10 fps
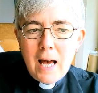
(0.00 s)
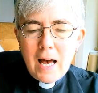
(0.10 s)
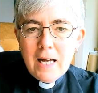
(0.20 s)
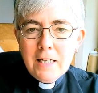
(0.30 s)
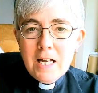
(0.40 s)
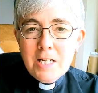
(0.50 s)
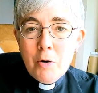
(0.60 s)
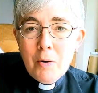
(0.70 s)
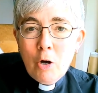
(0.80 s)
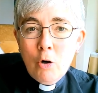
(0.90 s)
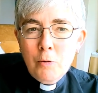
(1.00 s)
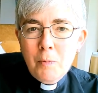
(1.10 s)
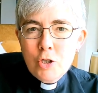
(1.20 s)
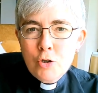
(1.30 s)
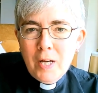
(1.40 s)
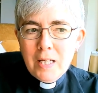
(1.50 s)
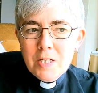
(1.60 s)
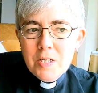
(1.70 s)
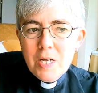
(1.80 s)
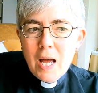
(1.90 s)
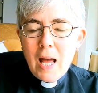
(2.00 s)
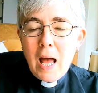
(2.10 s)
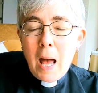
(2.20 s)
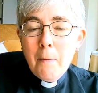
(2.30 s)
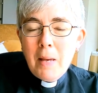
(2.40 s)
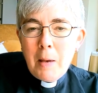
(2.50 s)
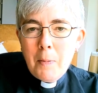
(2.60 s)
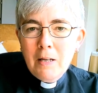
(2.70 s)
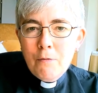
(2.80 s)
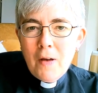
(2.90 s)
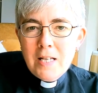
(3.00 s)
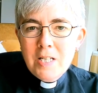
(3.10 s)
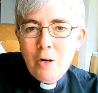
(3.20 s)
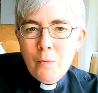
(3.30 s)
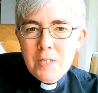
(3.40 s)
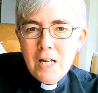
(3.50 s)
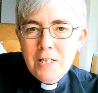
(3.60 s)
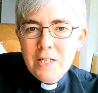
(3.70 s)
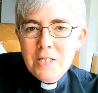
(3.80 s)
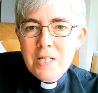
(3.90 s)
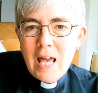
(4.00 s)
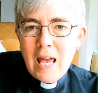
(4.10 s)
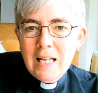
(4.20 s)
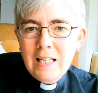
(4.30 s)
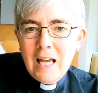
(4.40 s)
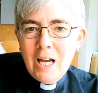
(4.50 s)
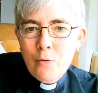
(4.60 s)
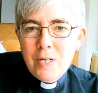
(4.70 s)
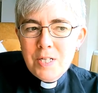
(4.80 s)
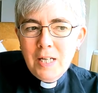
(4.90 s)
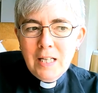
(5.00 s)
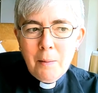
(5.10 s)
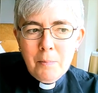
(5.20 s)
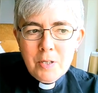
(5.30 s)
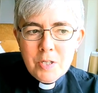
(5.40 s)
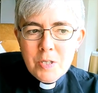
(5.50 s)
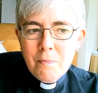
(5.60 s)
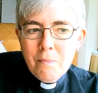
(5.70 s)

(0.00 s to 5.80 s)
And as our economy shrinks, people are facing redundancy in increasing numbers.